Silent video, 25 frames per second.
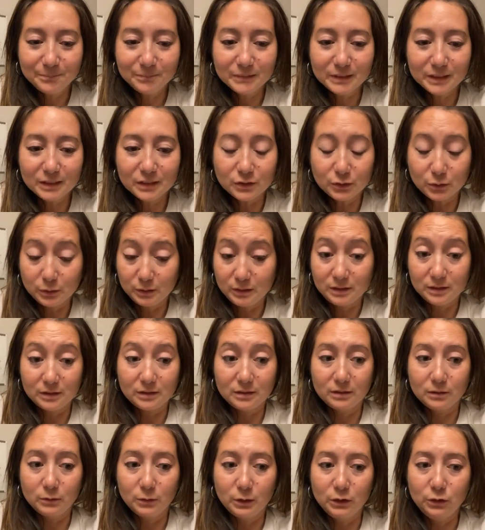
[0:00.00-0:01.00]
so it's
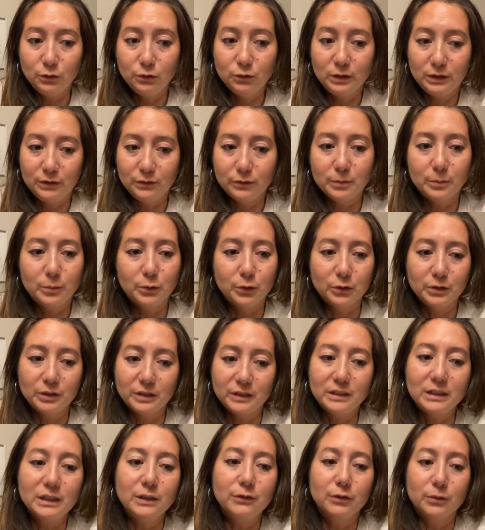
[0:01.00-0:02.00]
when you live abroad
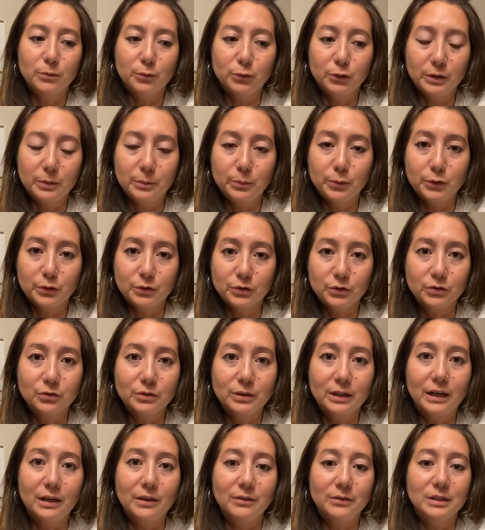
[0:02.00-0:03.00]
it's even more important to
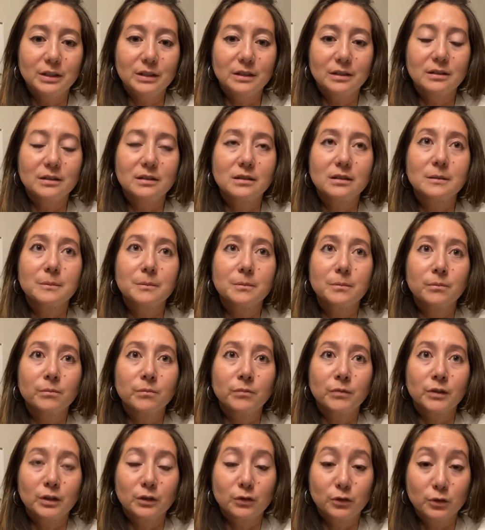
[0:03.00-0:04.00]
have this
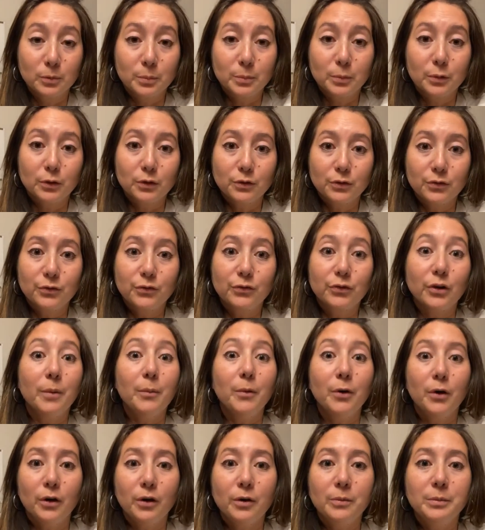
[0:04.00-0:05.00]
support from
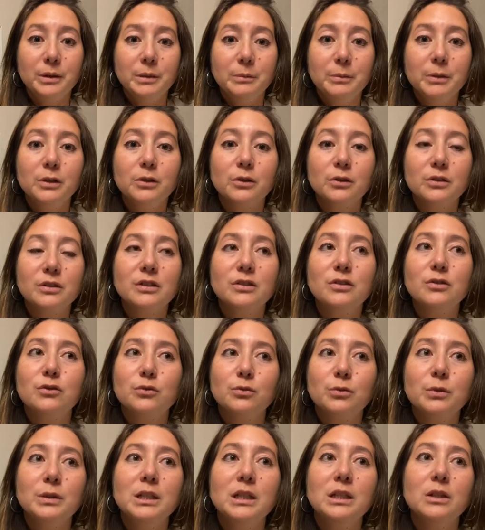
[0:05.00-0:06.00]
hubby because it's
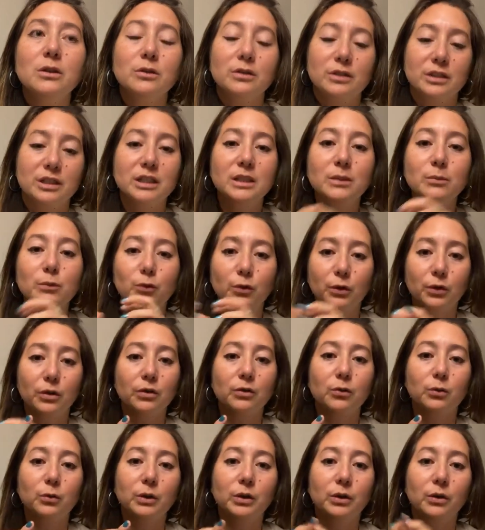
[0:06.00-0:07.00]
really a teamwork
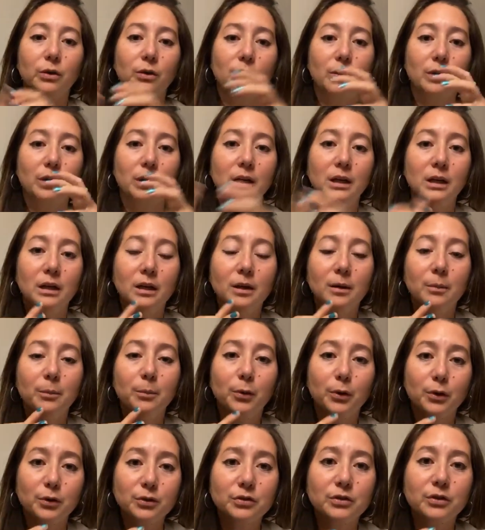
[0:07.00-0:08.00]
we are
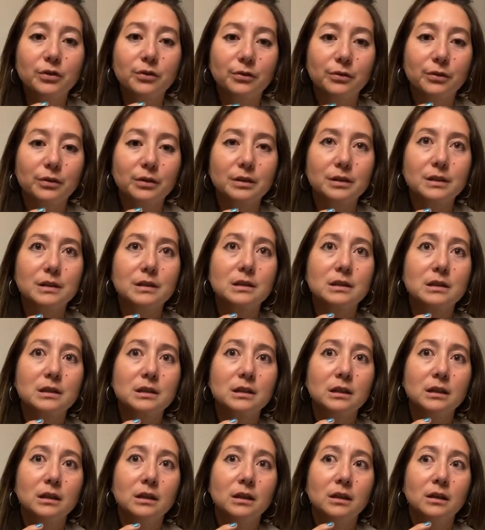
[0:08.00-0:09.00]
both of us
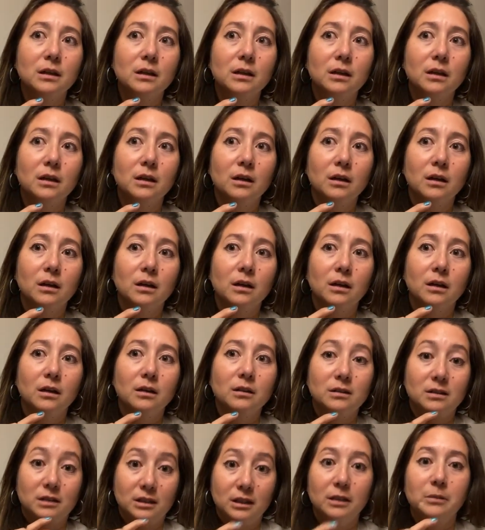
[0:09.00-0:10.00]

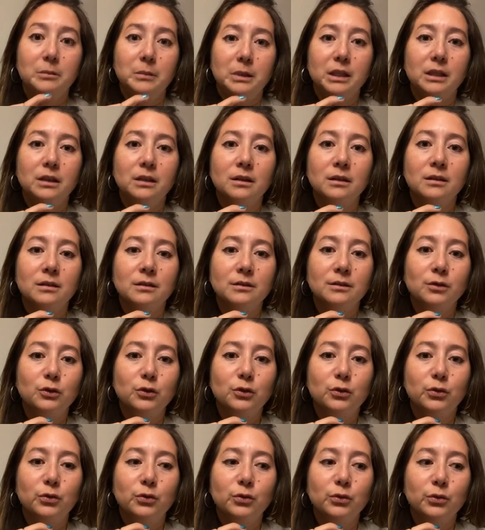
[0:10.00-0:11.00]
teaming
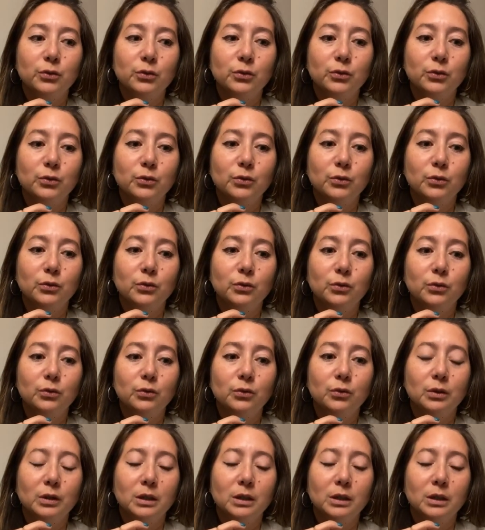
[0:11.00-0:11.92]
to